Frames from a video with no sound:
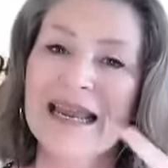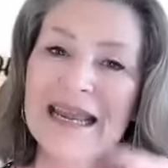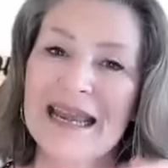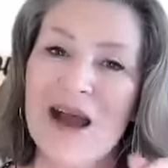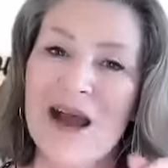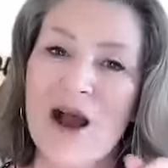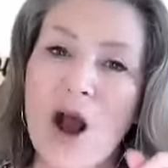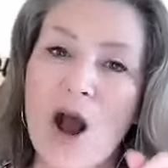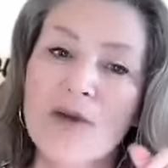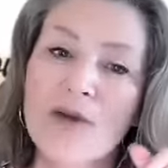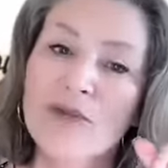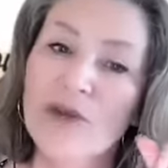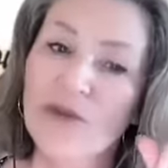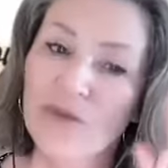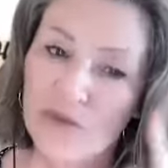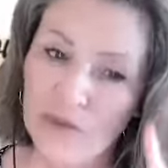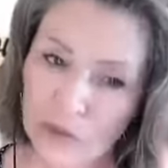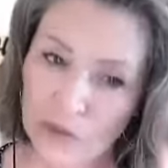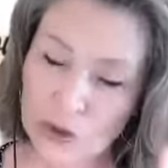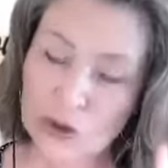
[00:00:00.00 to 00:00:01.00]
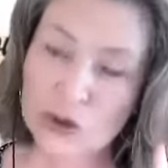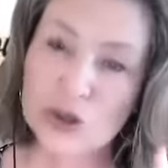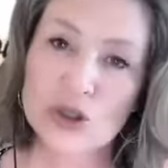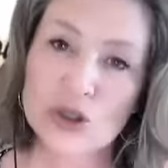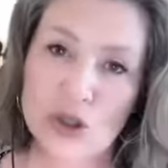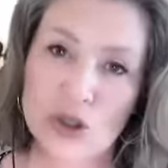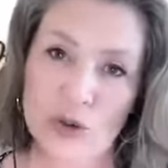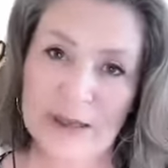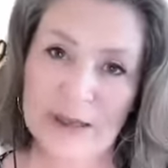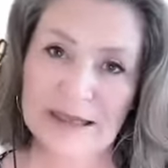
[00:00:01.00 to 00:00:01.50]
Now, on the first
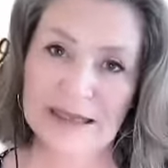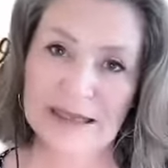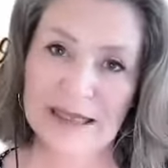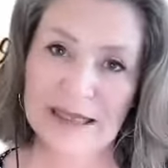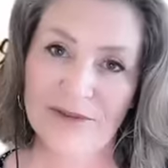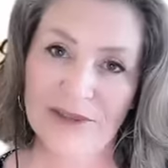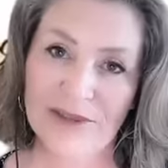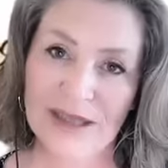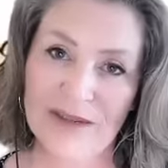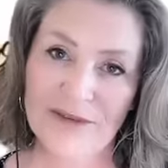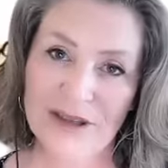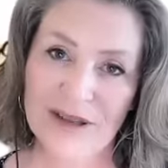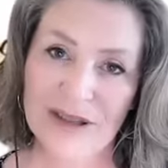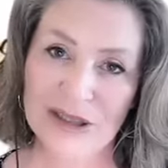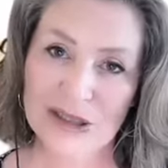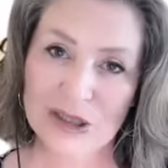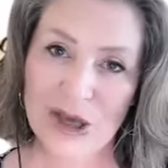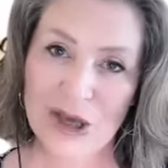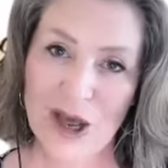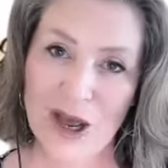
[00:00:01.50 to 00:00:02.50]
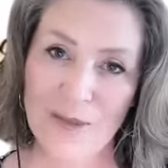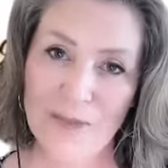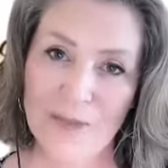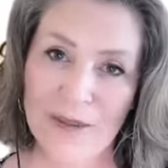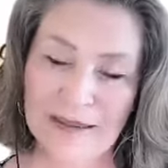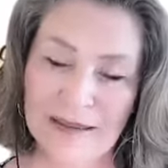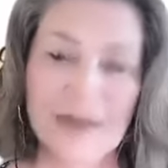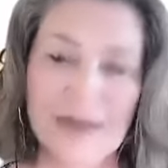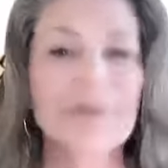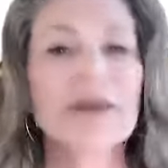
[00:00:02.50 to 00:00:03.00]
choice of leaving the
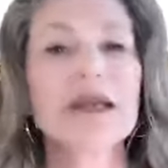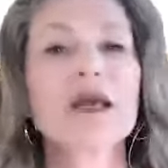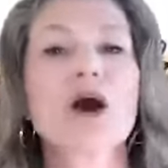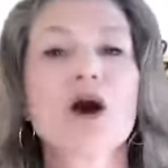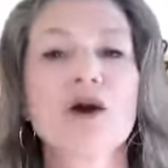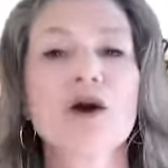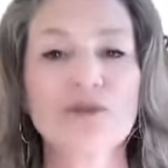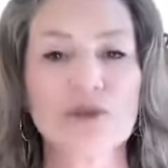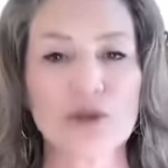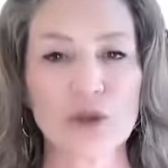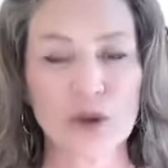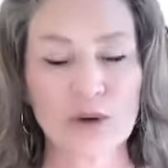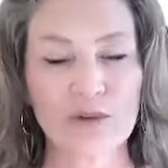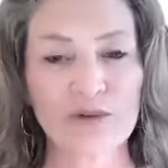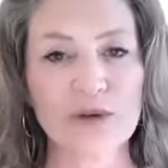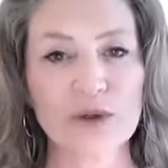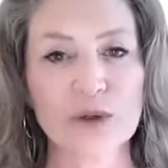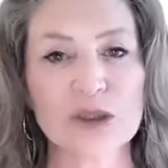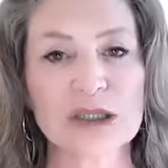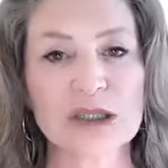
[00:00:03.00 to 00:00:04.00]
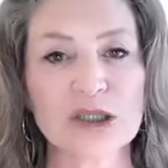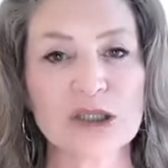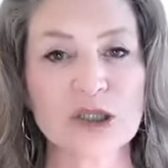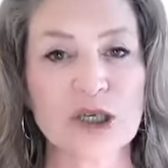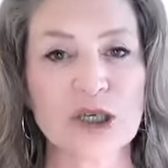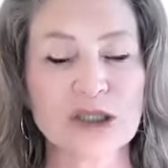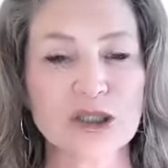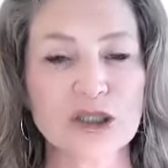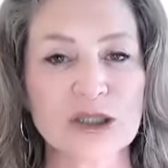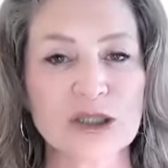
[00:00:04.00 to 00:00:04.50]
topic, let me offer you a few
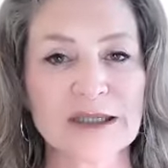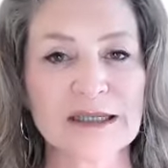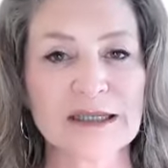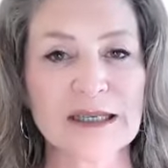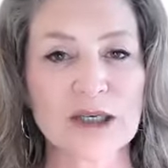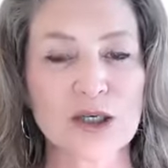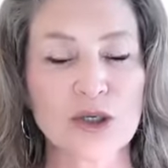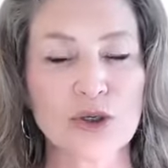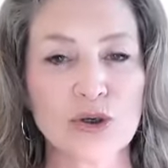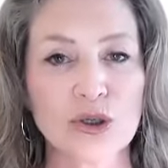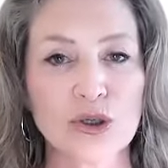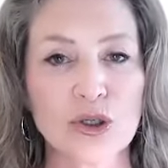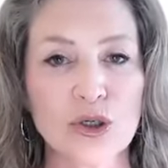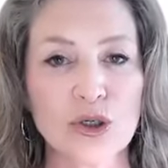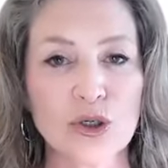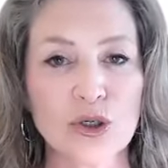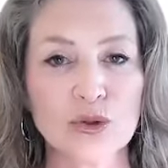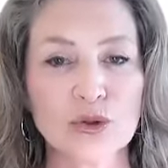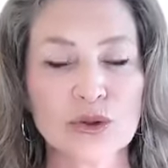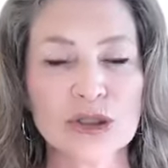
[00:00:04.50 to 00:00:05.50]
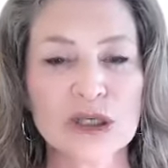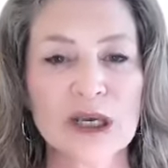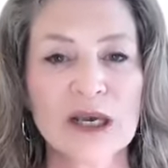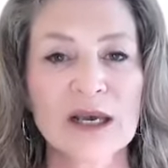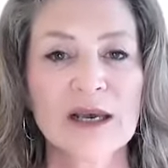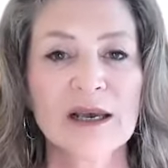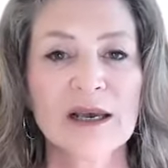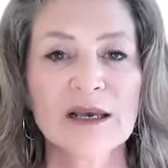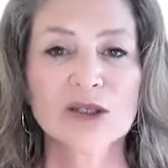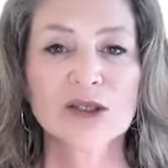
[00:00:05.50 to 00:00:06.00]
suggestions that you can use,
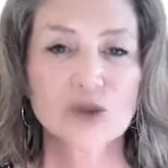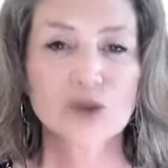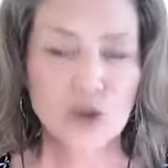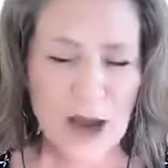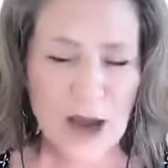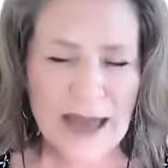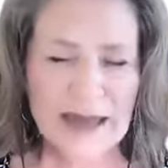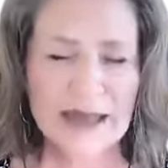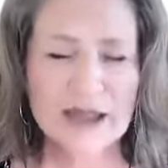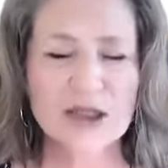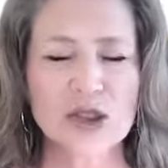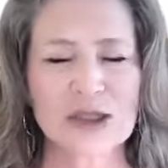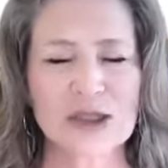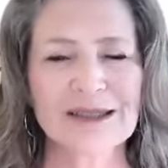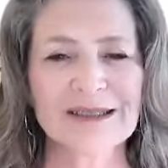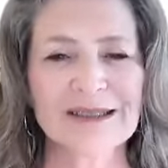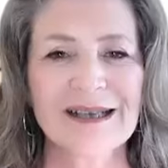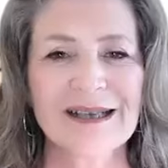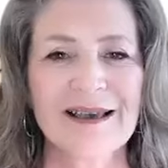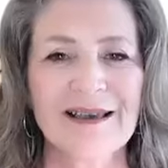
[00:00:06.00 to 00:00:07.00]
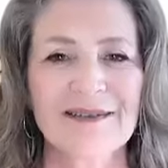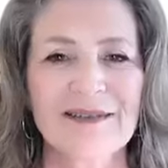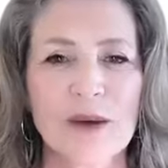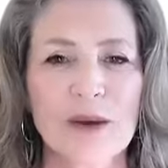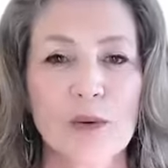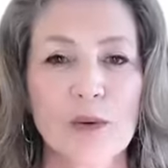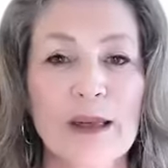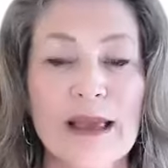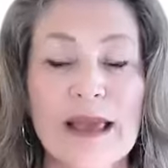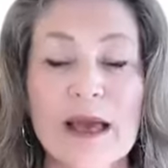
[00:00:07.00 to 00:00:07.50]
strategies
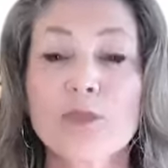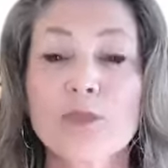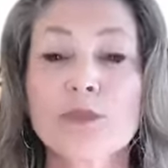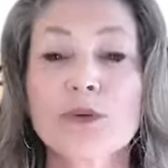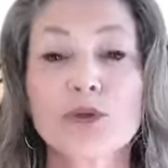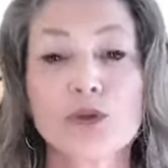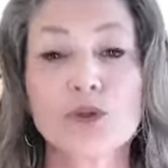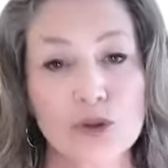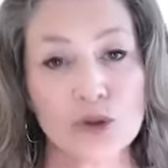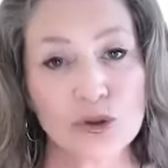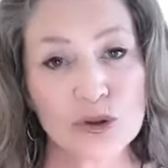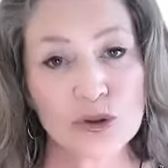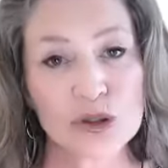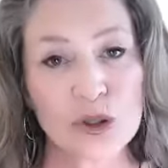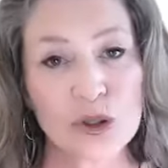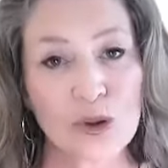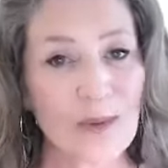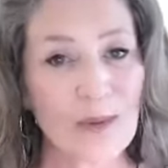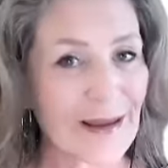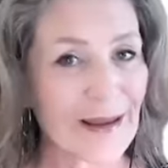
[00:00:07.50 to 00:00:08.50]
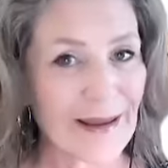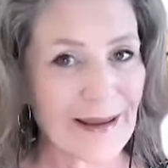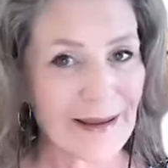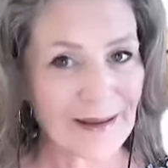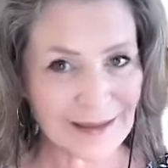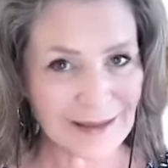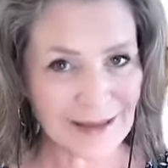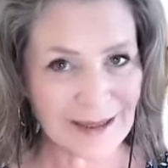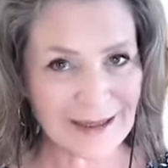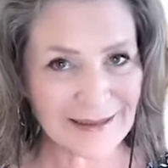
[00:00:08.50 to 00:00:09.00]
that will help you do so
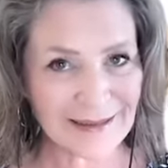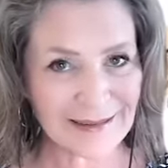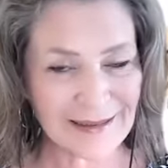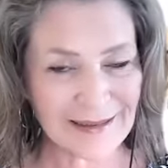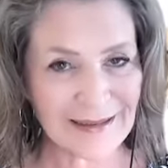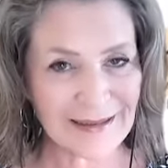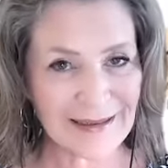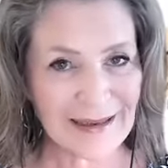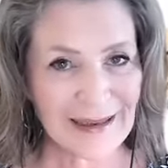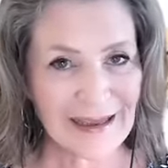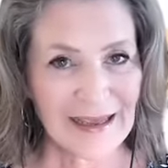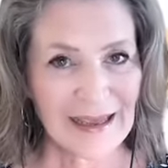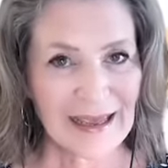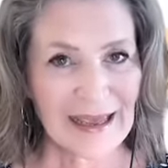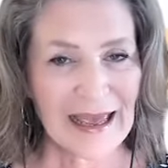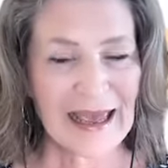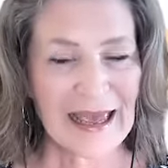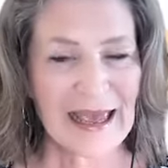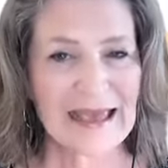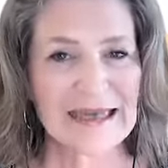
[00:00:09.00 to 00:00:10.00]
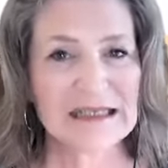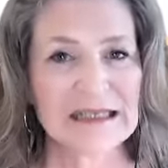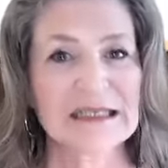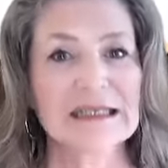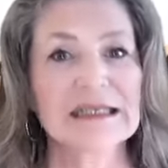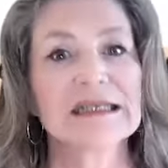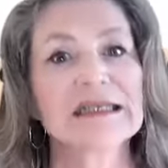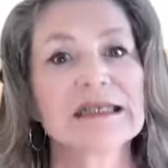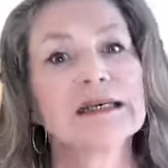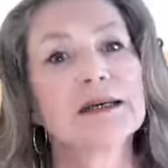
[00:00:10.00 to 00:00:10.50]
elegantly and
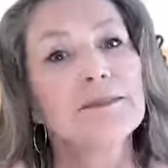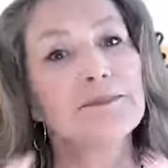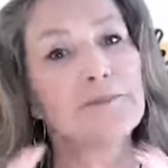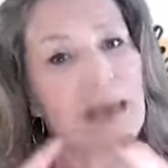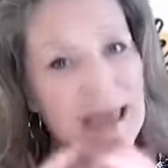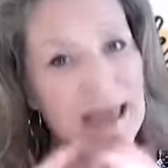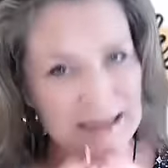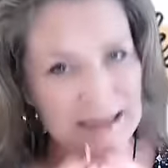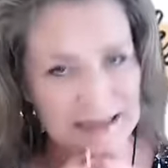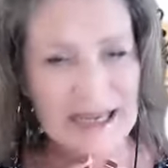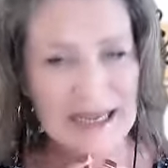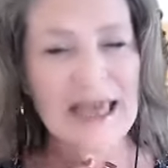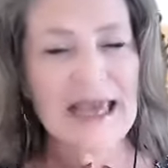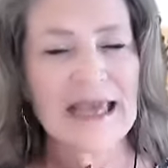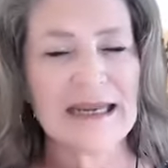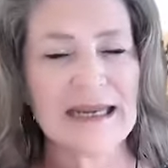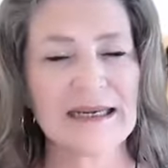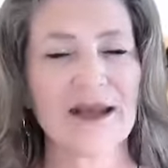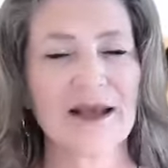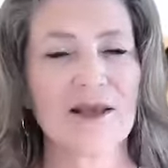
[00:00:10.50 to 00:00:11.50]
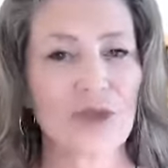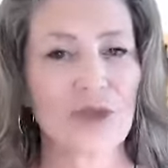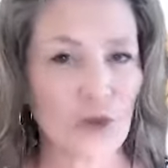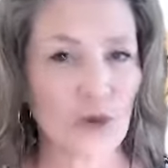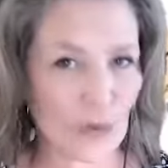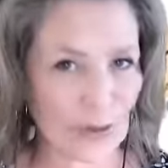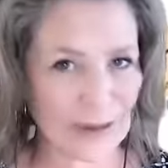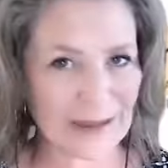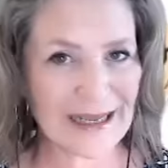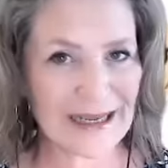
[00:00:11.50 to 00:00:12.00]
maintain the
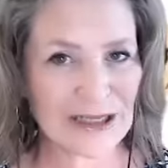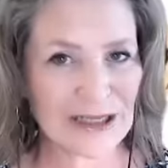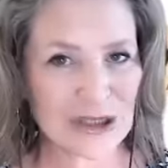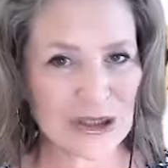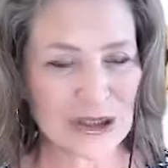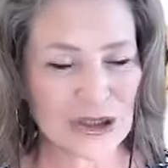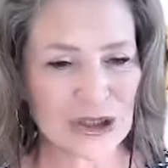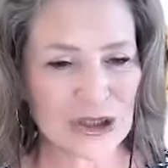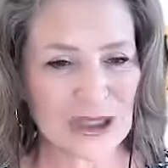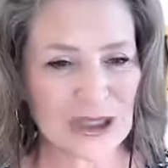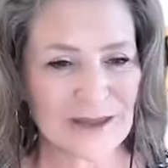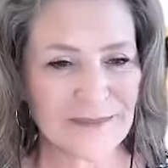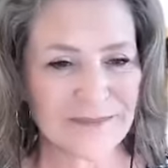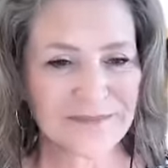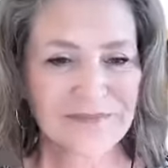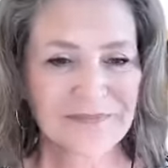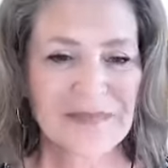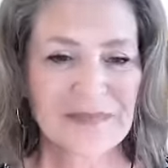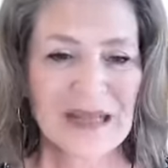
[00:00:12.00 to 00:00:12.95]
relationship.